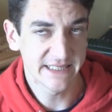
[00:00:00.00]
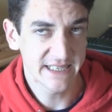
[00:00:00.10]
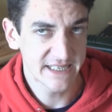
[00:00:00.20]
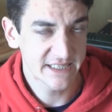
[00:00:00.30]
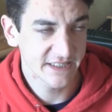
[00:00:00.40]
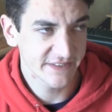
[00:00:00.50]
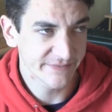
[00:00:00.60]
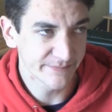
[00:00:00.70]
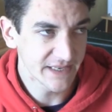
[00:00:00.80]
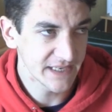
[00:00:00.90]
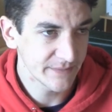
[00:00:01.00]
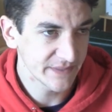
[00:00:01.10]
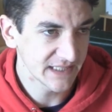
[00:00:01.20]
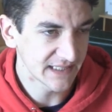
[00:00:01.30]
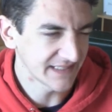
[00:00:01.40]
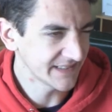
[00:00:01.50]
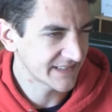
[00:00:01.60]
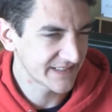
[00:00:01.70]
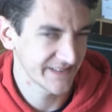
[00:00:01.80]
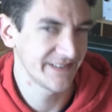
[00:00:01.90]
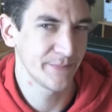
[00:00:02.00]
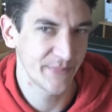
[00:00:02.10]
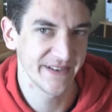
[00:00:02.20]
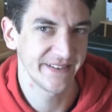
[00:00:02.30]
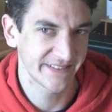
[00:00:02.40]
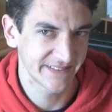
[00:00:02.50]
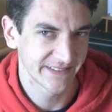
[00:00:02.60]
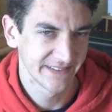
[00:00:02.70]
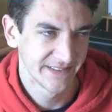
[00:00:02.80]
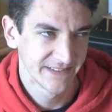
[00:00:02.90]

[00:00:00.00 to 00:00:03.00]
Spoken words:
I kind of maybe liked it a bit.